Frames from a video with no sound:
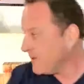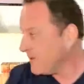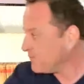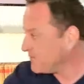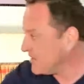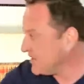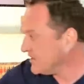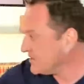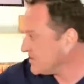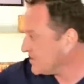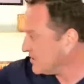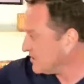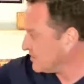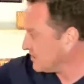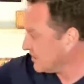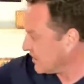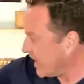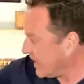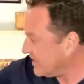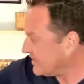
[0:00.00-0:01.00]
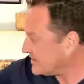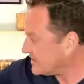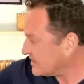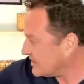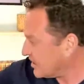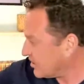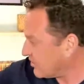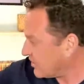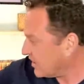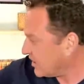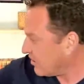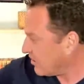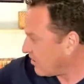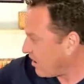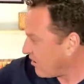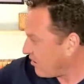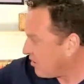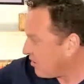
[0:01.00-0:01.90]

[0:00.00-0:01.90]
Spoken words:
These lights that are here are